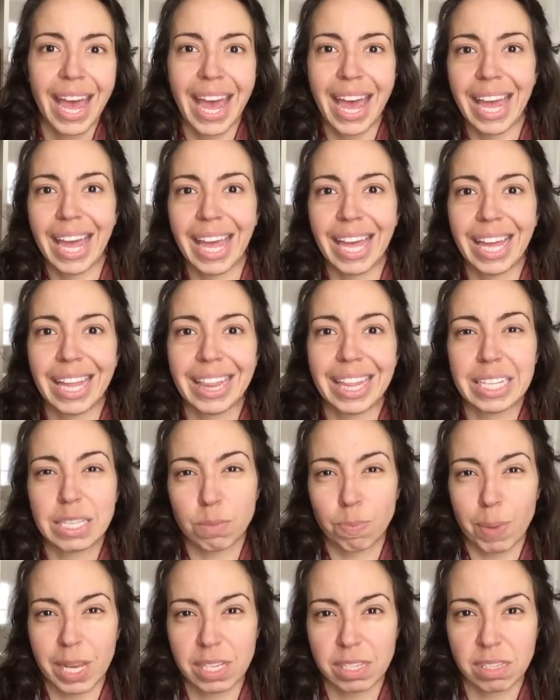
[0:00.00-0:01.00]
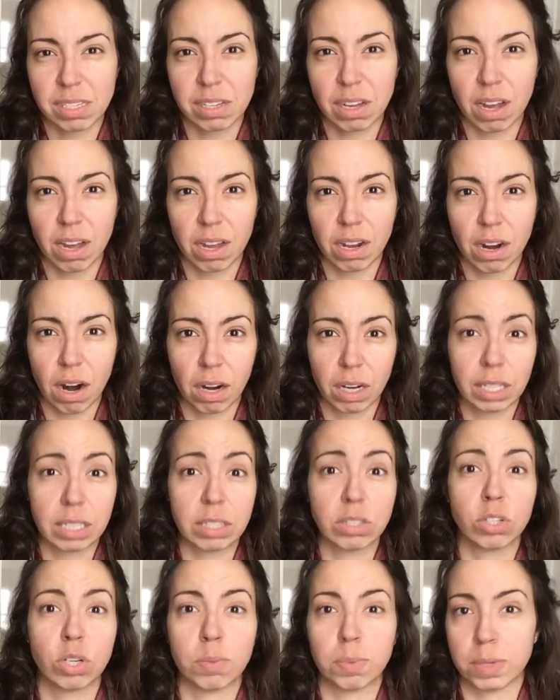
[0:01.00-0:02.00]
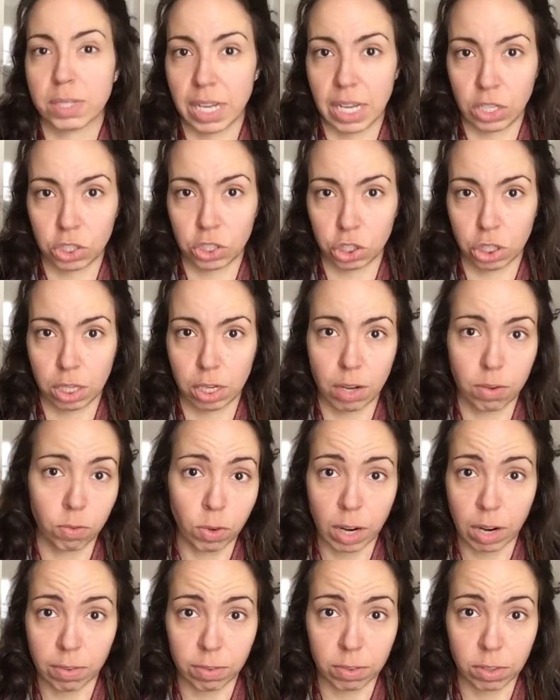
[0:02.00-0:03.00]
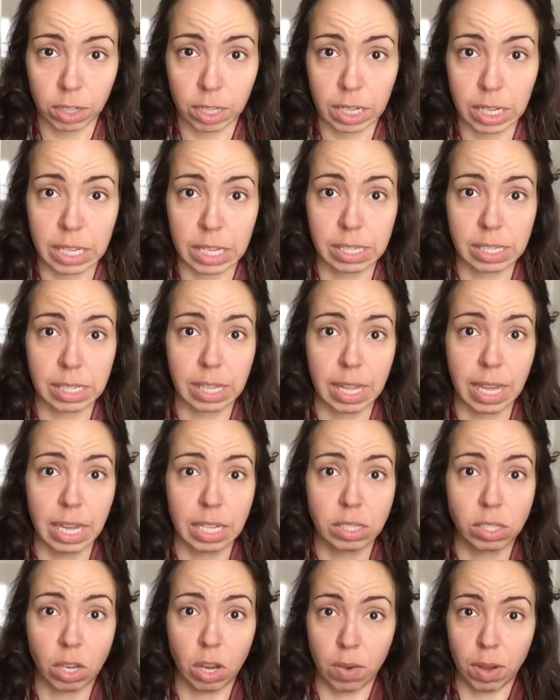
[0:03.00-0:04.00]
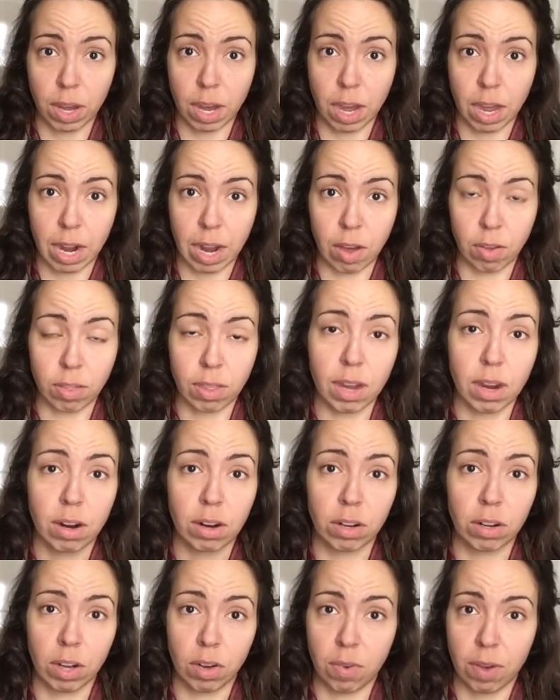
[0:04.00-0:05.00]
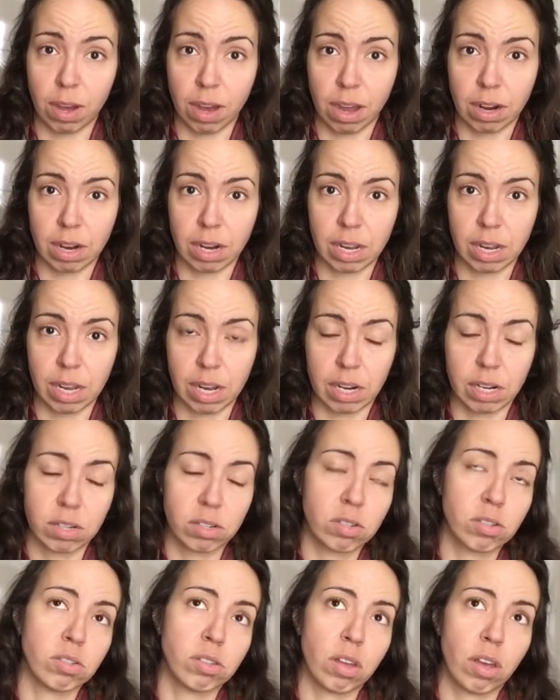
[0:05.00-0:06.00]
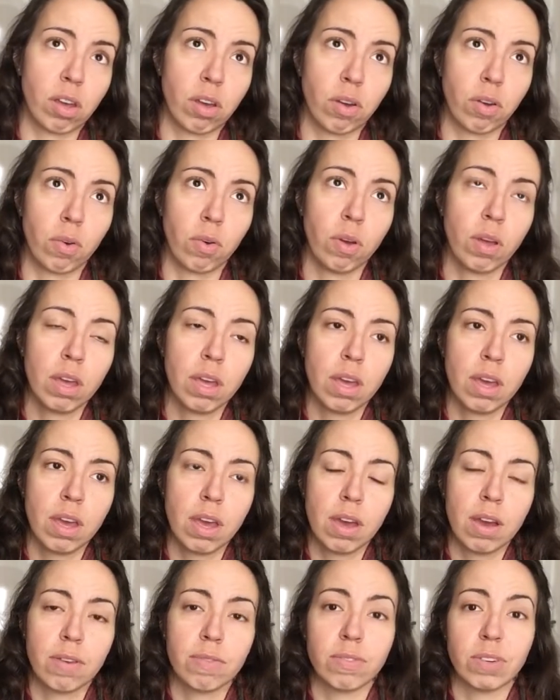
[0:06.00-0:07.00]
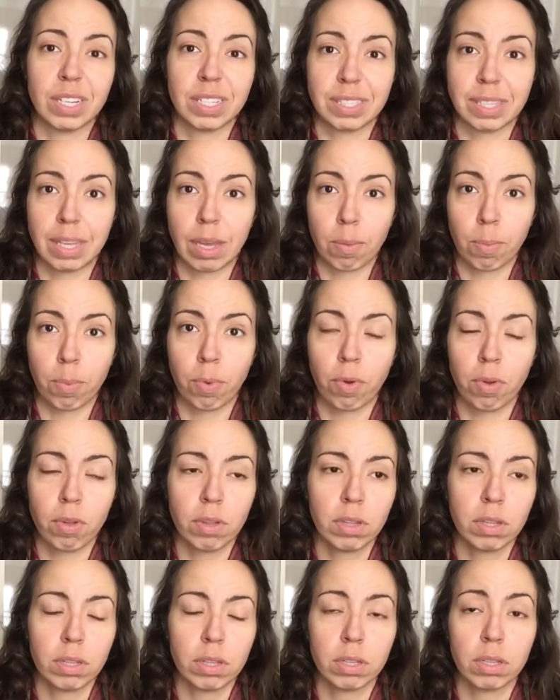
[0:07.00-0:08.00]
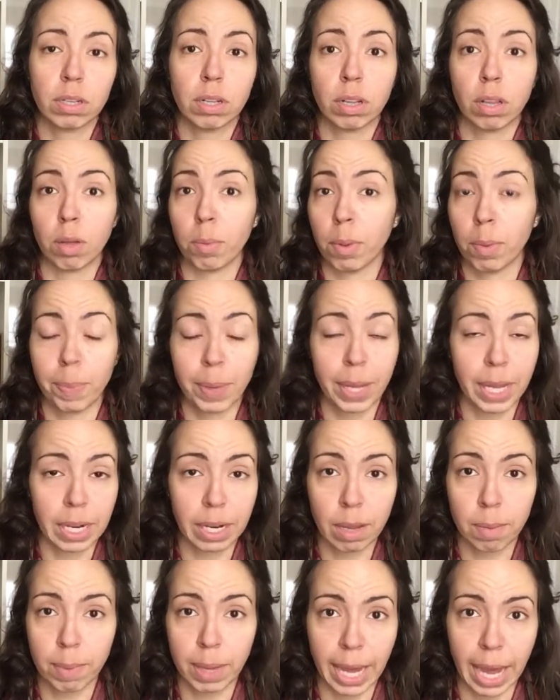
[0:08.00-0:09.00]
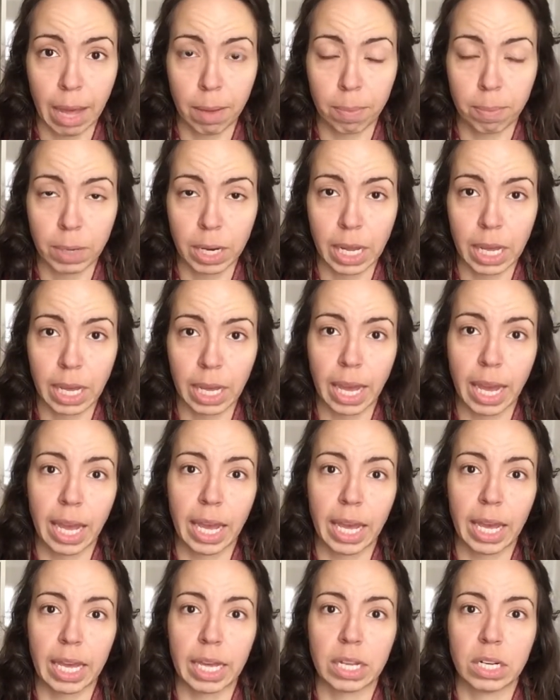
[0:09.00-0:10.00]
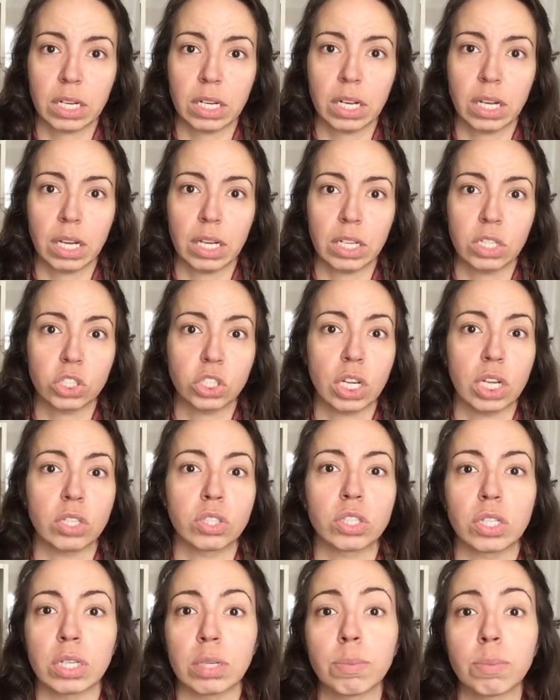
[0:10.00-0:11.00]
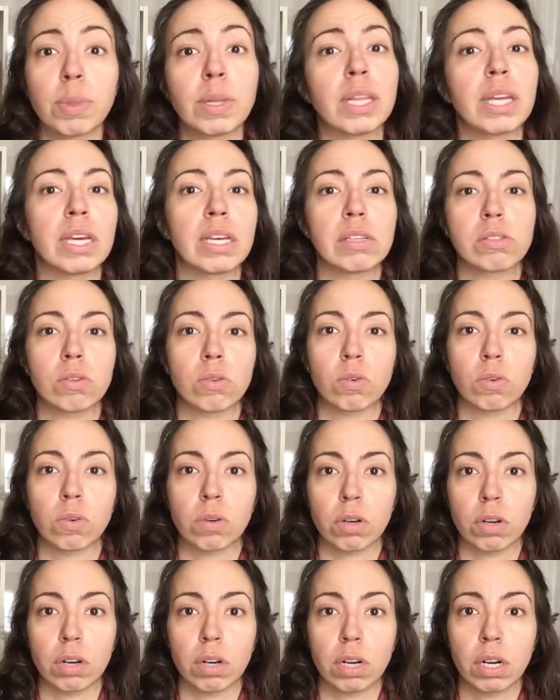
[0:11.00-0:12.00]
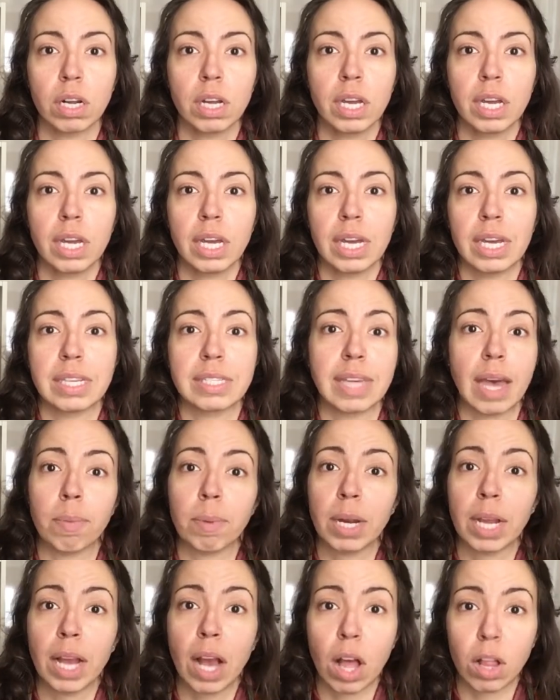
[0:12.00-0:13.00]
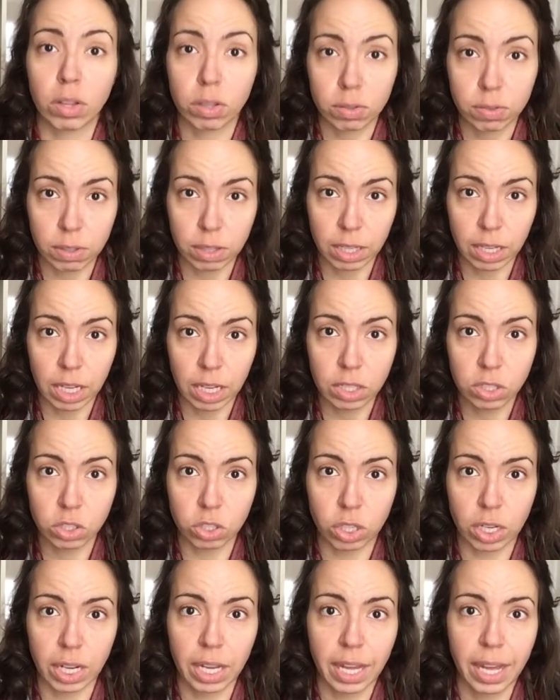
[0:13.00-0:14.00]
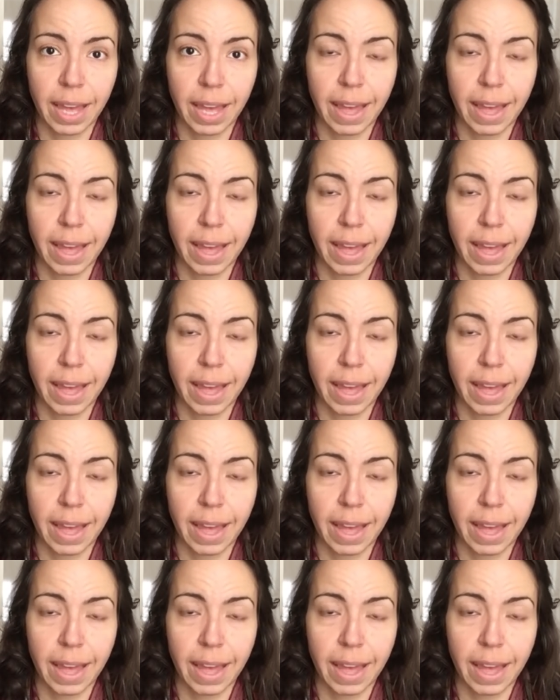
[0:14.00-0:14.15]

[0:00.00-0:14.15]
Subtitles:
And that's based on our interpretation of whatever it is that's going on out there, going on in here. So, for example, global pandemic happening and a shelter-in-place order is happening all over the country.